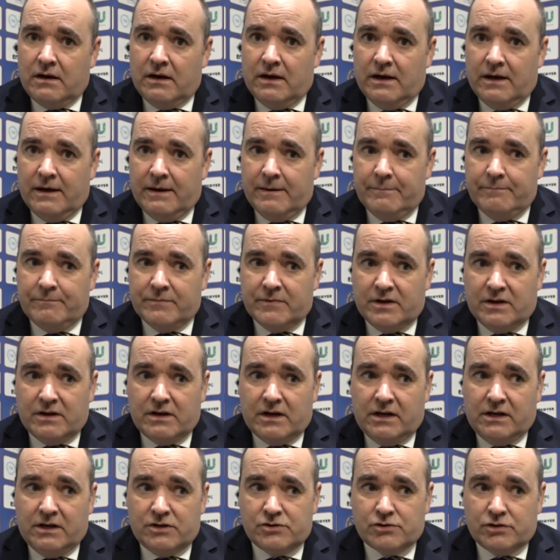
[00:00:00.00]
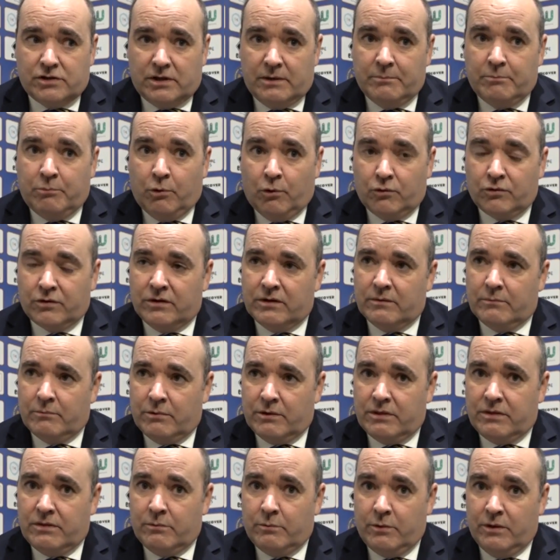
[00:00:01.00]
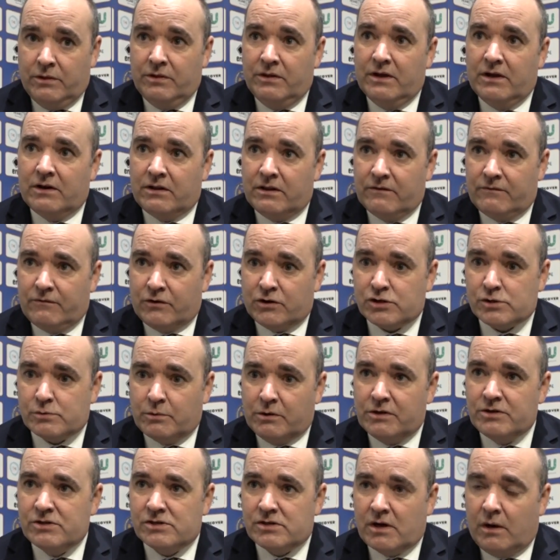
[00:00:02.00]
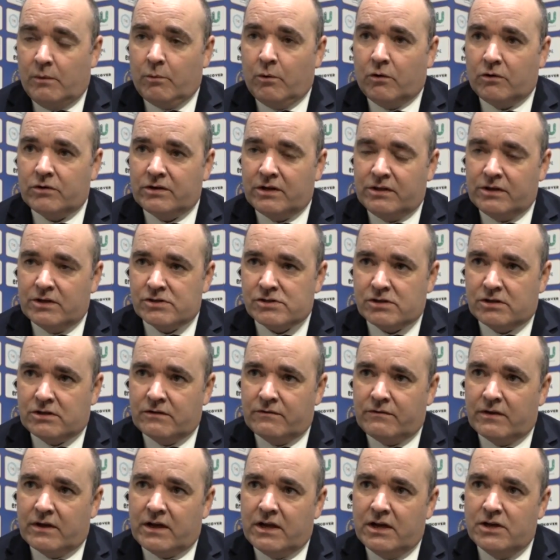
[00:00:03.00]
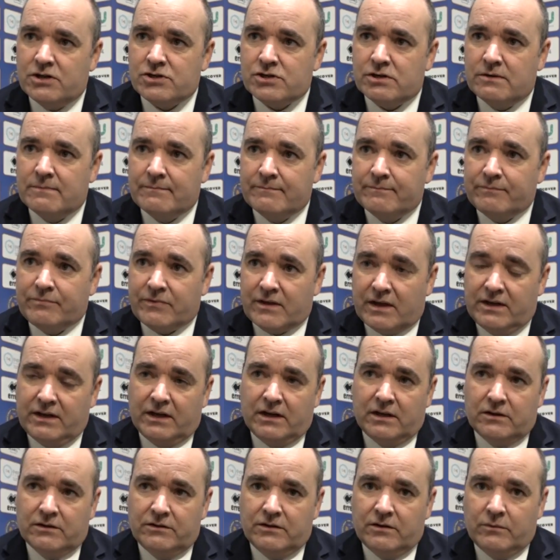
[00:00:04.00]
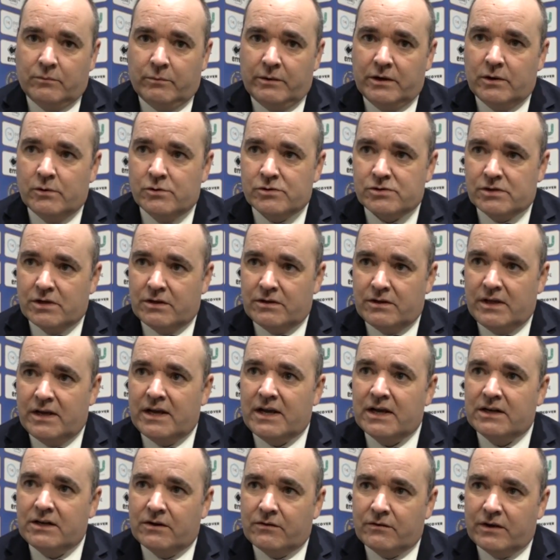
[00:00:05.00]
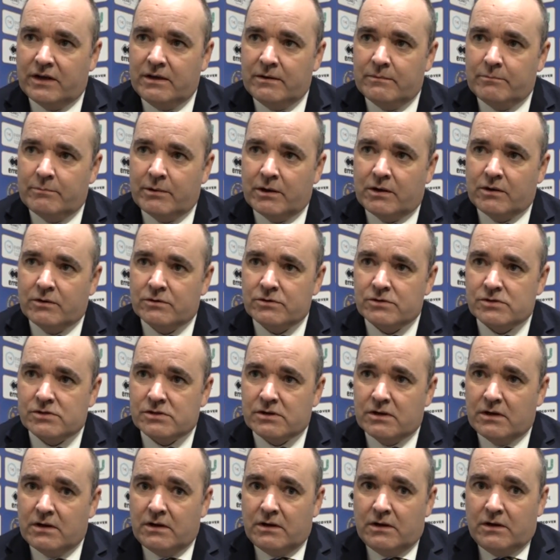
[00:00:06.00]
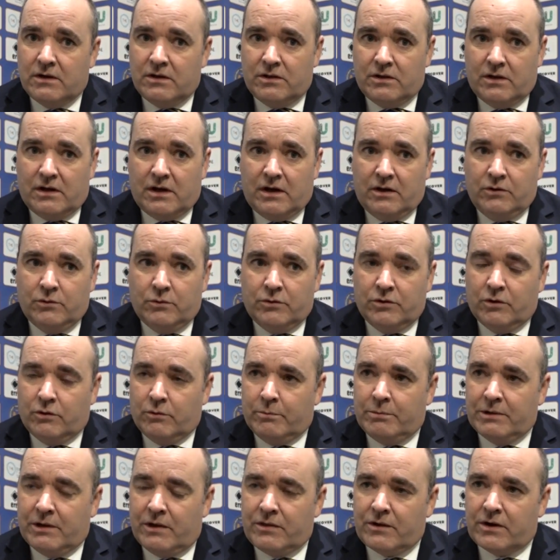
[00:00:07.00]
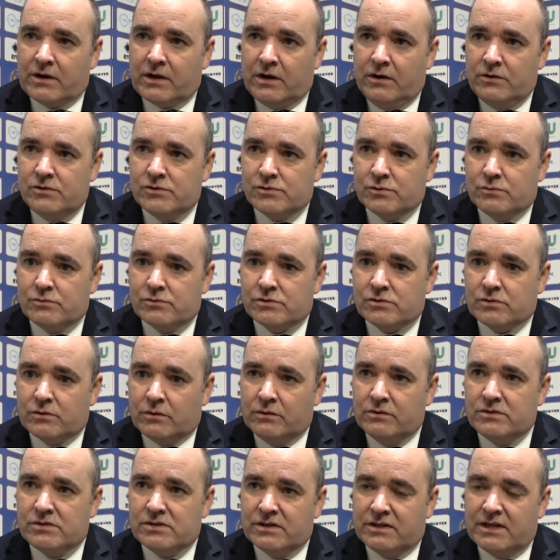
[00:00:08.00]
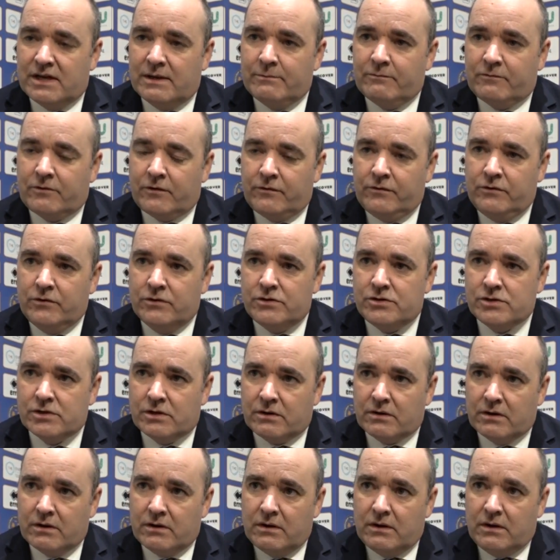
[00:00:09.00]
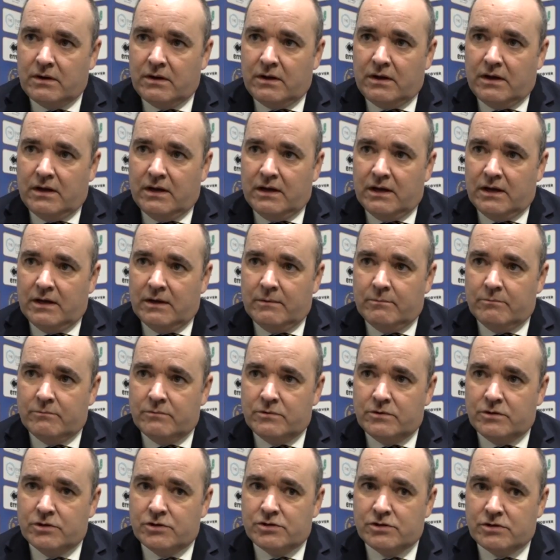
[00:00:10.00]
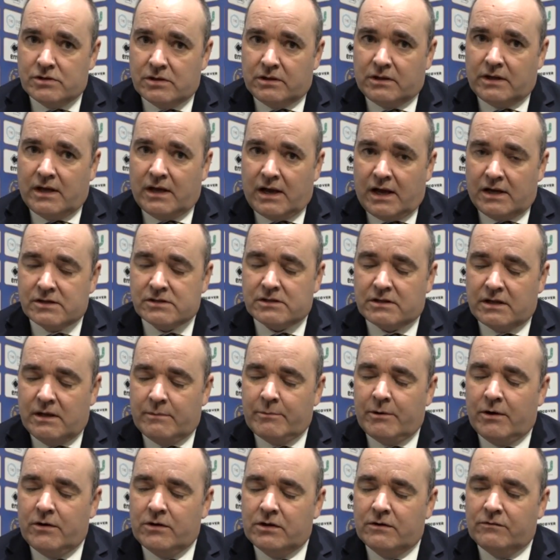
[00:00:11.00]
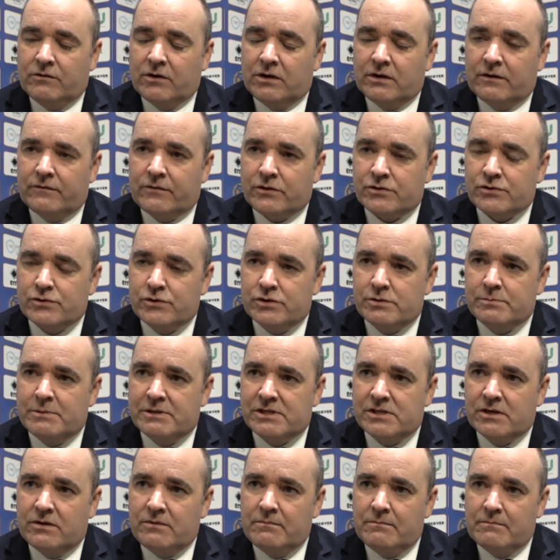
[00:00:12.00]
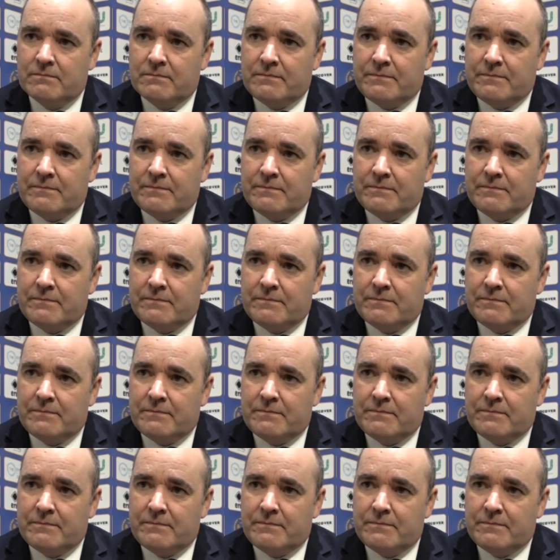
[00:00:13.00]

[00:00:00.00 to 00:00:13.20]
and it's really important that when they're the first ones awarding the certification in England and Wales that they get it right, because I know there'll be other councils onto them for future to ask them how they've done it for Shrewsbury Town.